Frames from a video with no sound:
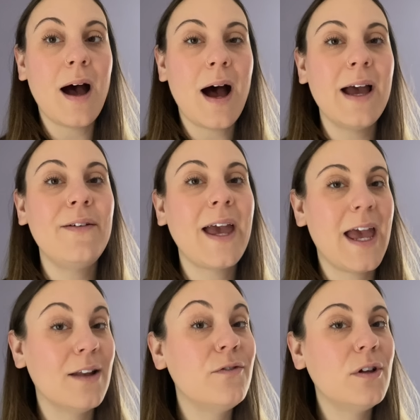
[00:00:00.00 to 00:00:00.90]
I have a
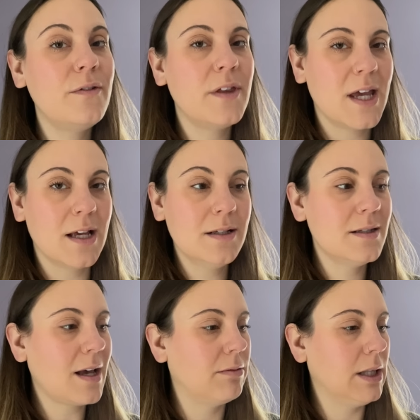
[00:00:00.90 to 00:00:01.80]
handful of
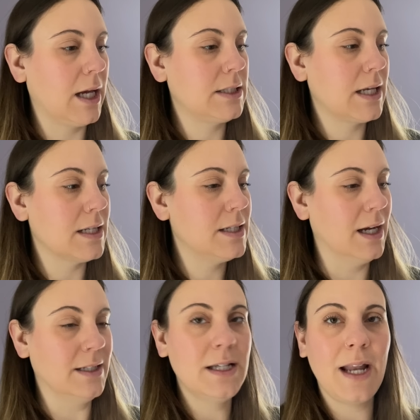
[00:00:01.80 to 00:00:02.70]
things I would like to get
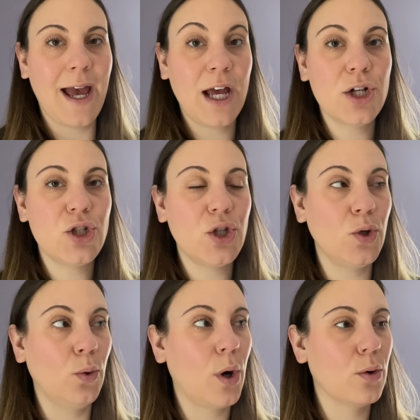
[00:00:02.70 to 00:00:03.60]
done today
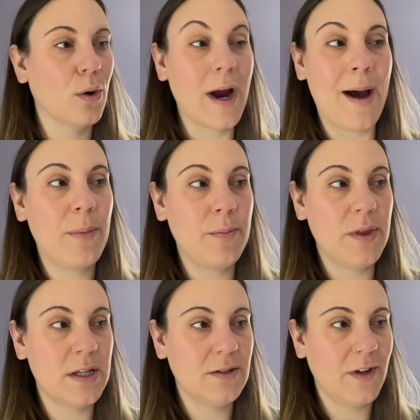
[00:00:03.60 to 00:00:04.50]
to wrap up
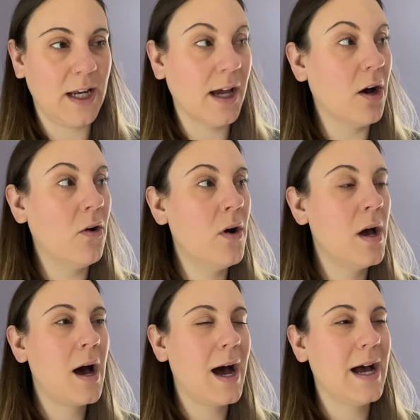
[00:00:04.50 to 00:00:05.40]
this
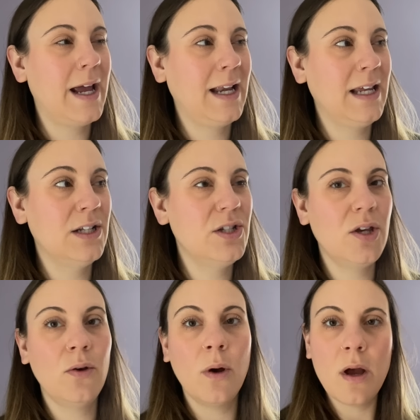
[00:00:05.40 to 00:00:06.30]
video. I need
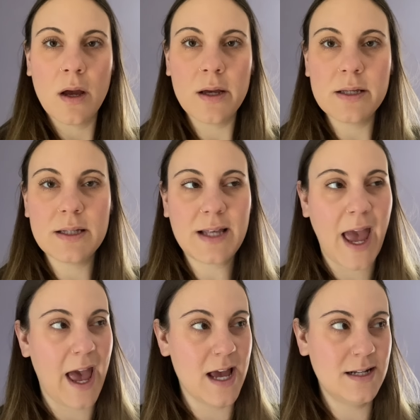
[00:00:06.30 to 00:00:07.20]
to
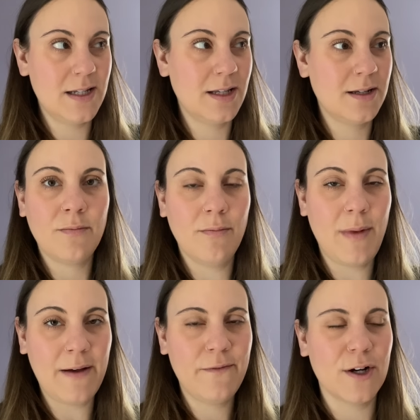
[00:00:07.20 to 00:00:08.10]
sand
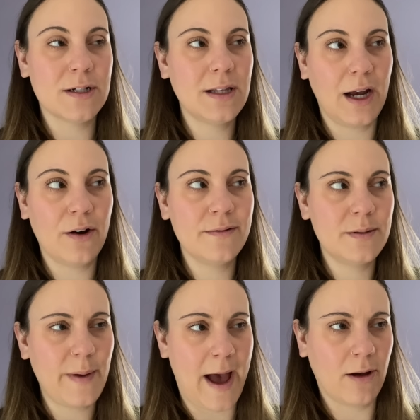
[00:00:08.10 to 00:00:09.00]
my first layer of
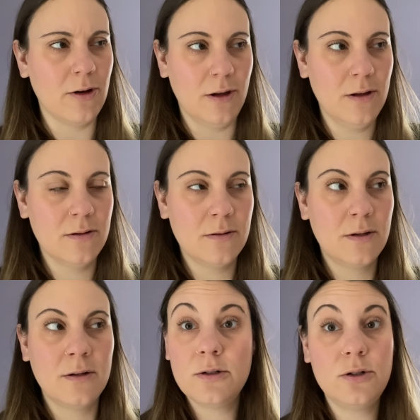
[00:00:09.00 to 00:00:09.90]
spackle,
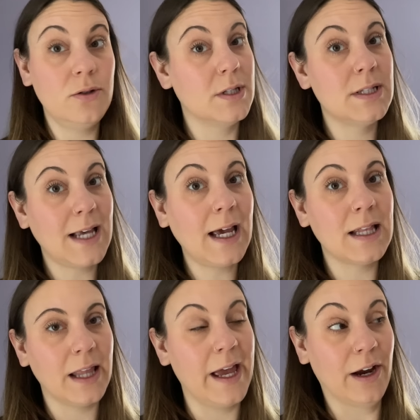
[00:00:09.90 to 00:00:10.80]
do the
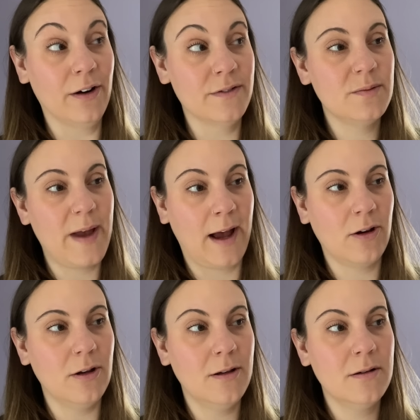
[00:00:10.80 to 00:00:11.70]
second layer of
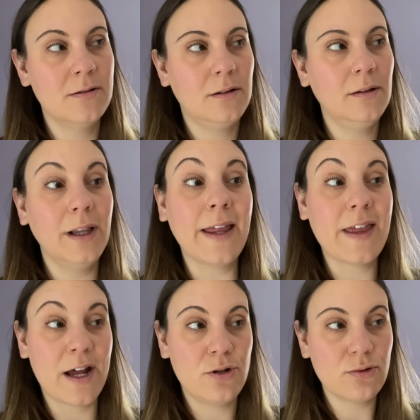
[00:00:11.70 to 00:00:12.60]
spackle, let
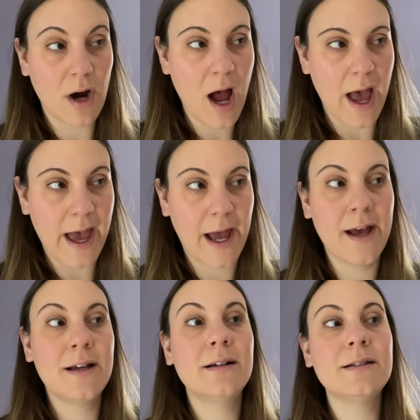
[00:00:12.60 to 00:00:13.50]
that
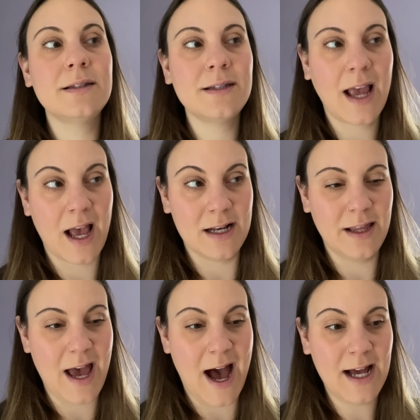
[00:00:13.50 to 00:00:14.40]
dry, sand
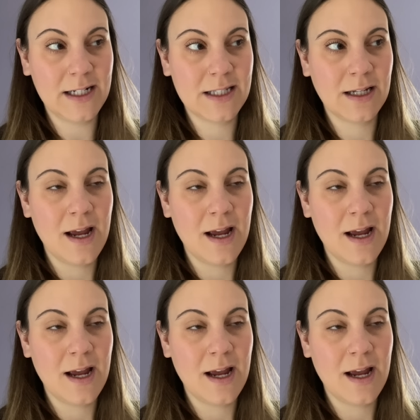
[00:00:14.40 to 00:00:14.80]
that,